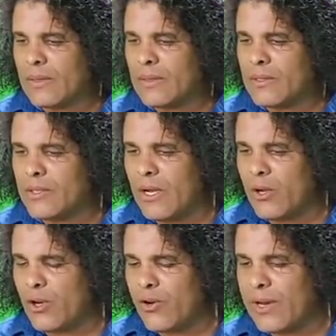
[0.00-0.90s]
So a
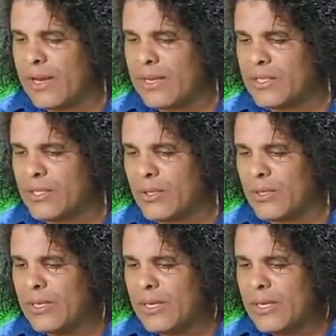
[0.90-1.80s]
good great night
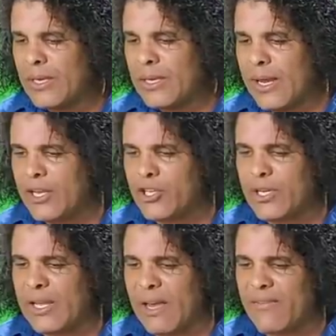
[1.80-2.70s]
to
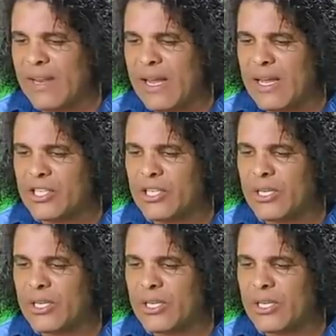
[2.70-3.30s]
Gayatri, Avinash,